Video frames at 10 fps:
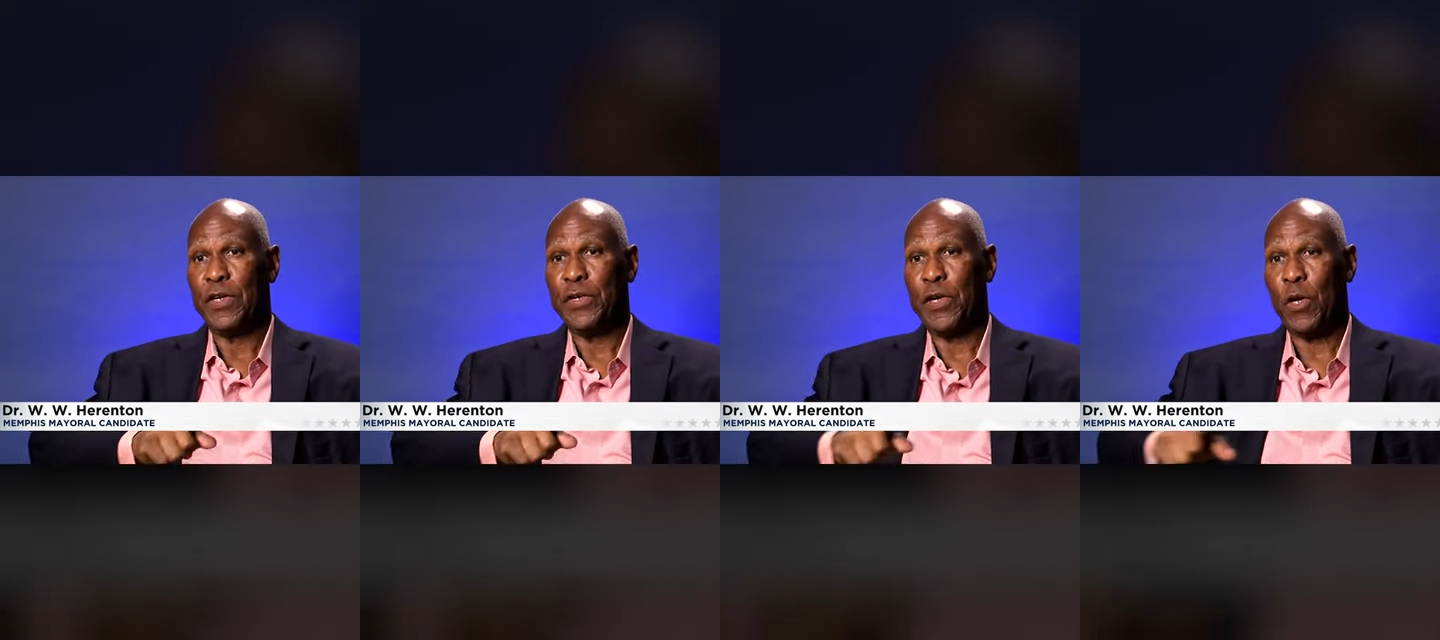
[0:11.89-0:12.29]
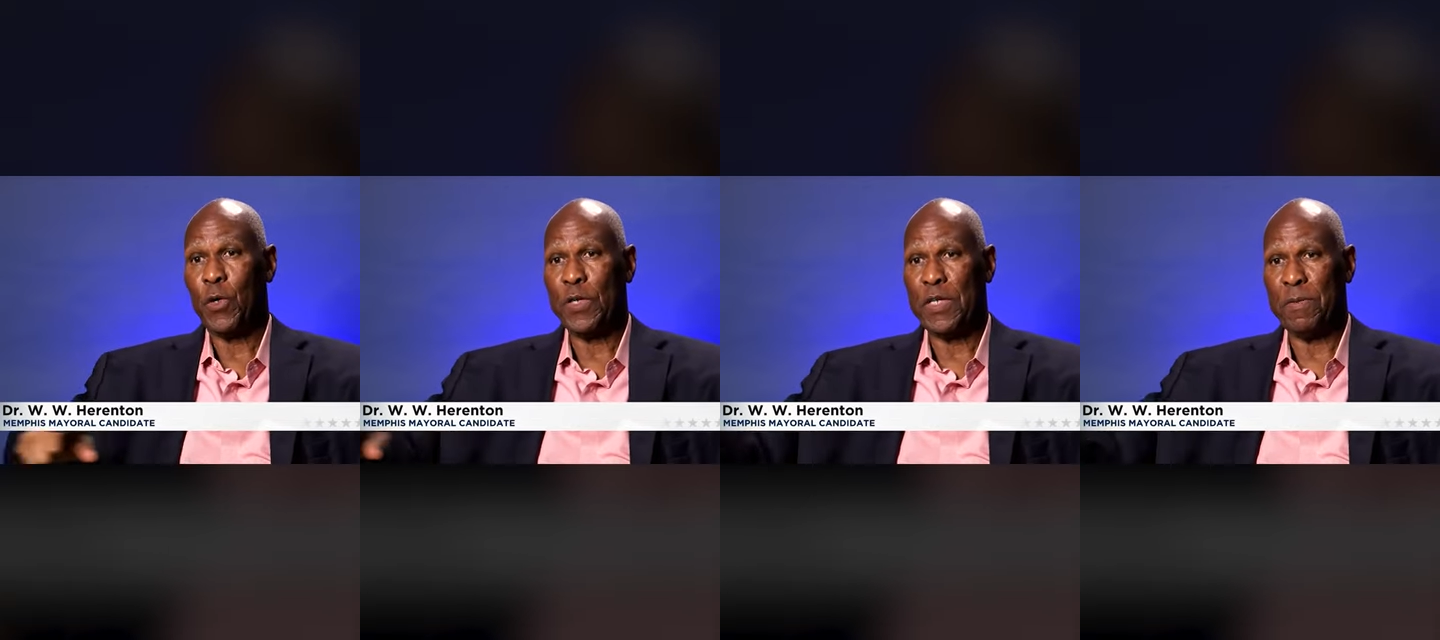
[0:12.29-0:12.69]

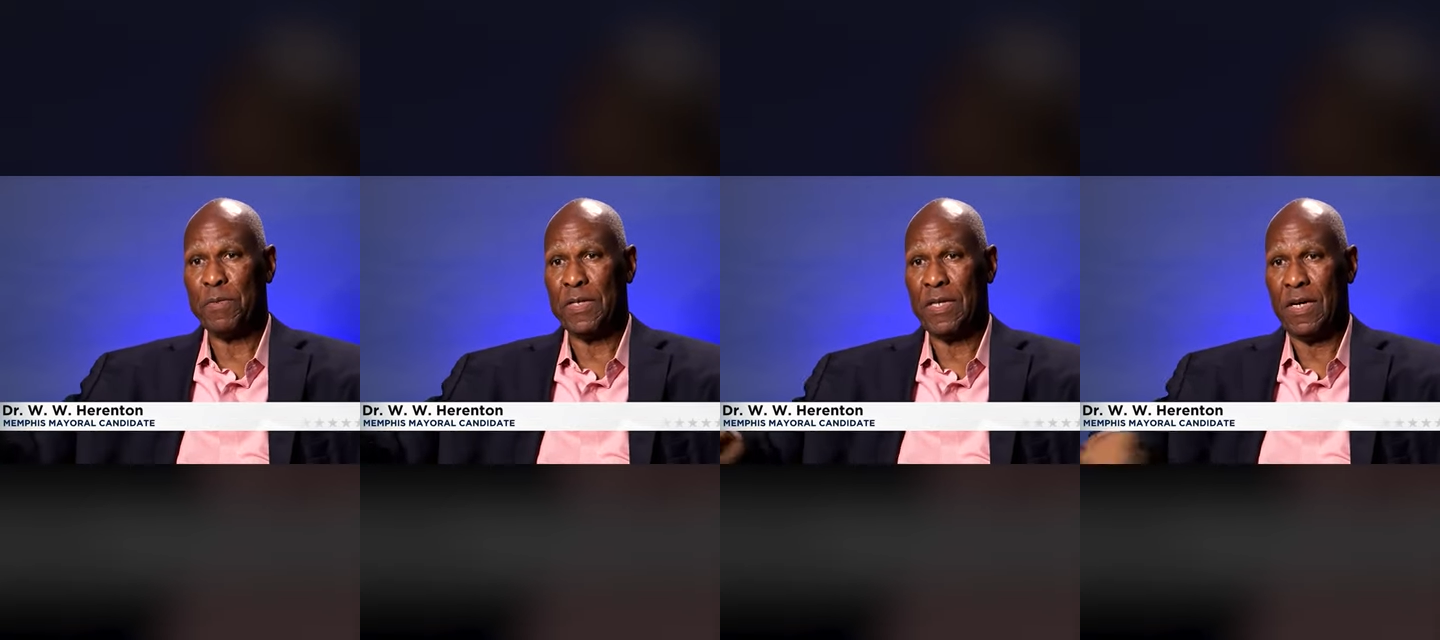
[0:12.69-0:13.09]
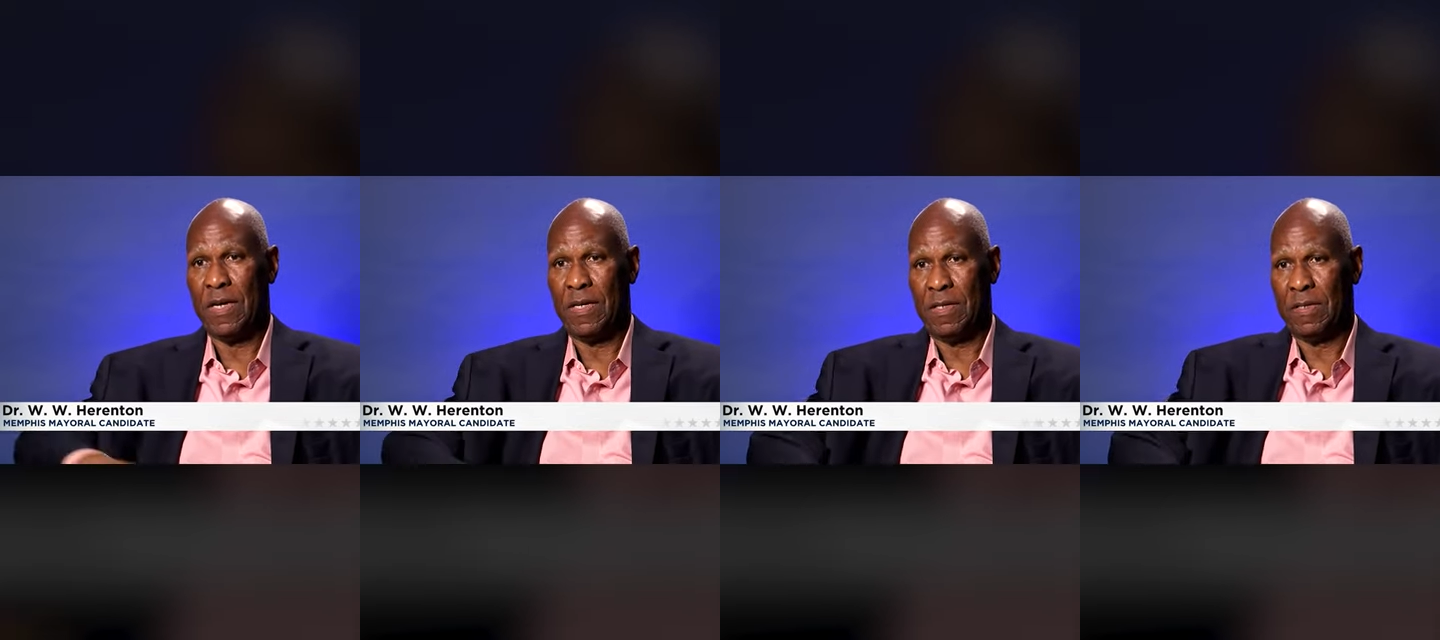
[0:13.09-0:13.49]
no
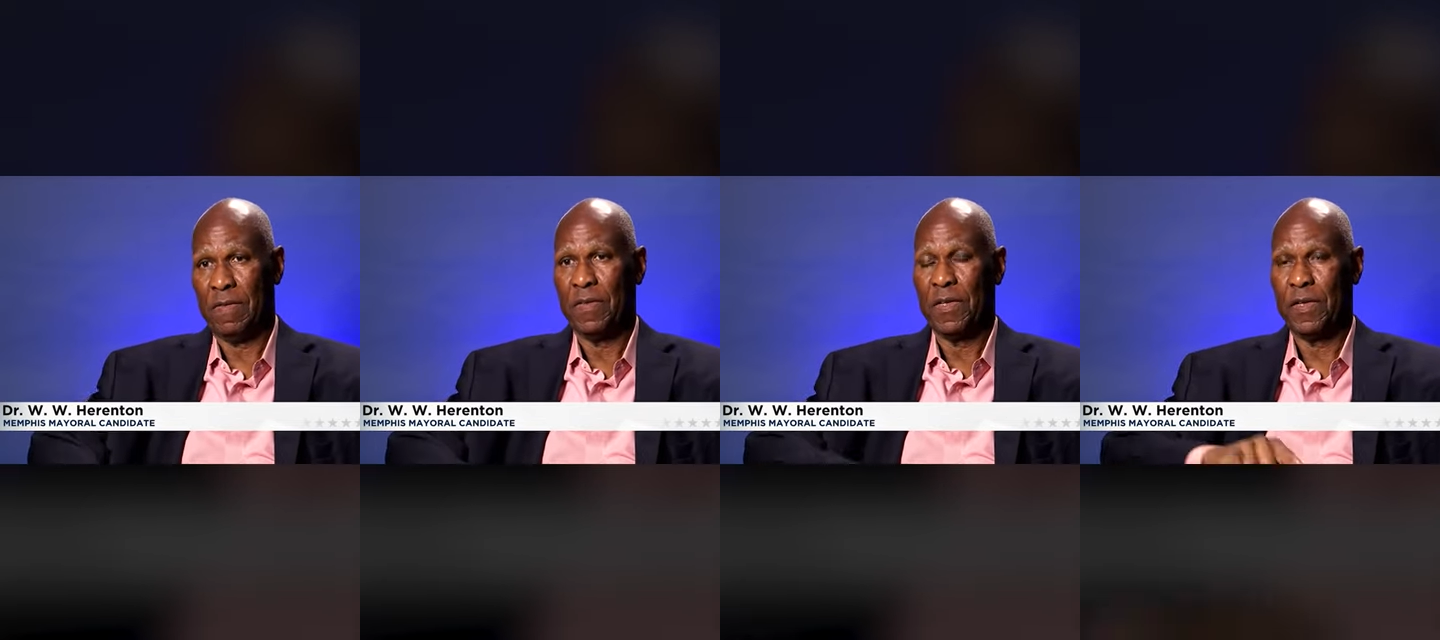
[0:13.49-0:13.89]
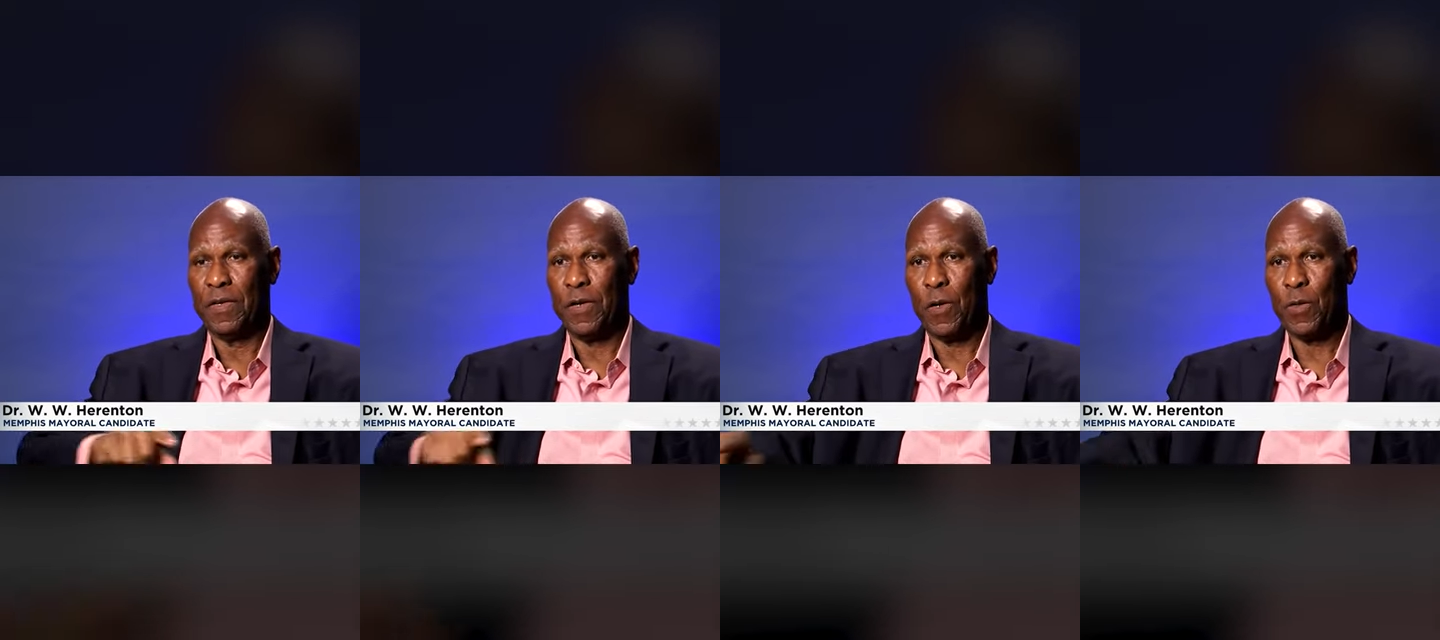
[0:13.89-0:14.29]
NBA,
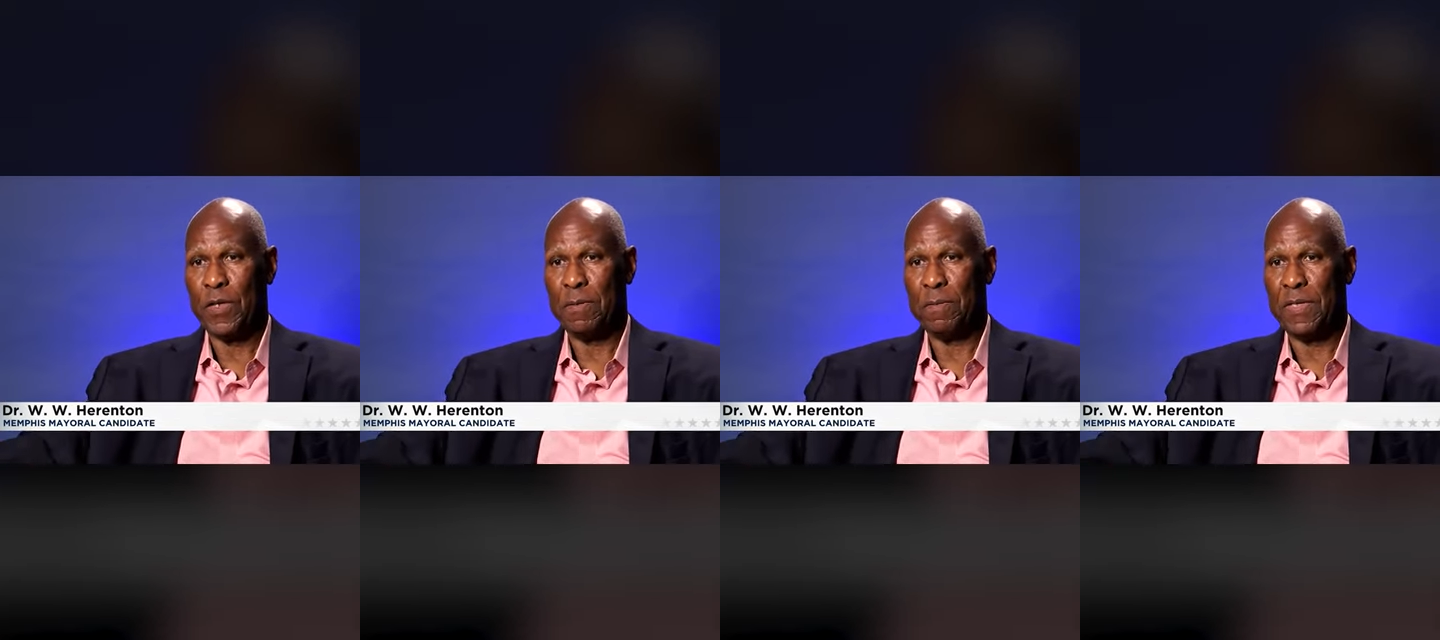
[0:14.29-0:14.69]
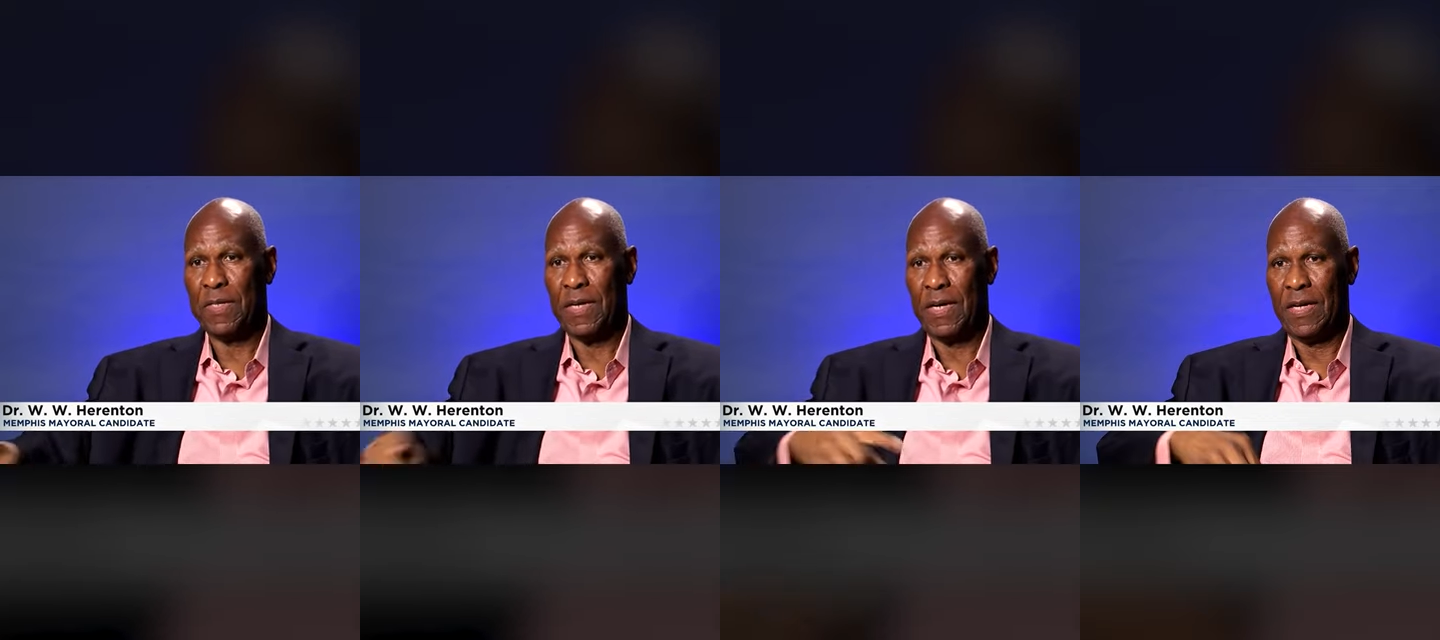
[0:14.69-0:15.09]
no
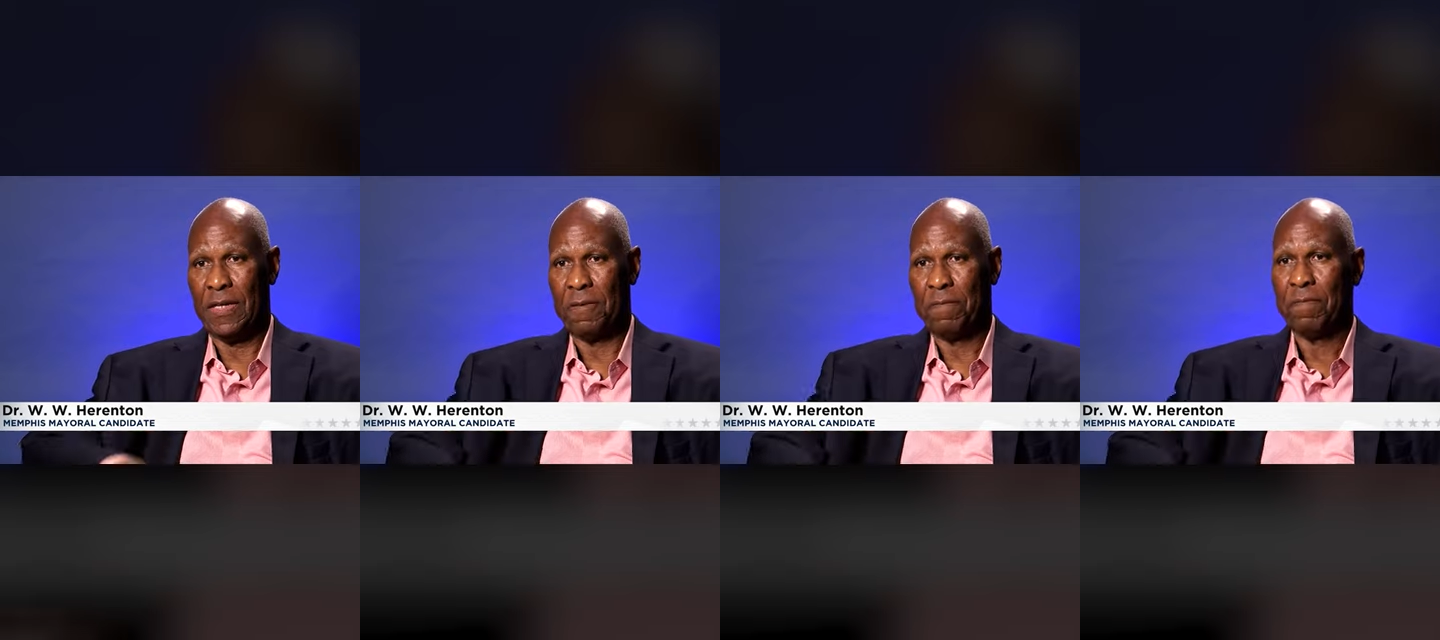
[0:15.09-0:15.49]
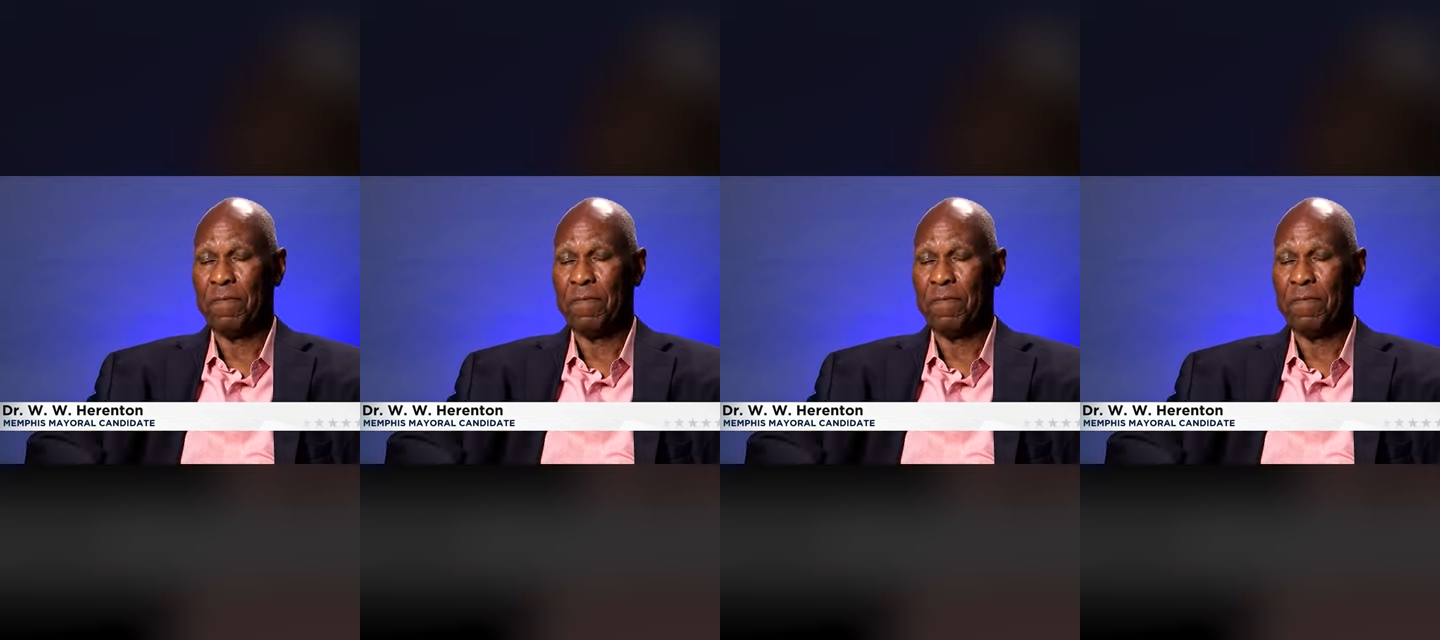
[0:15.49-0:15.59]
NBA.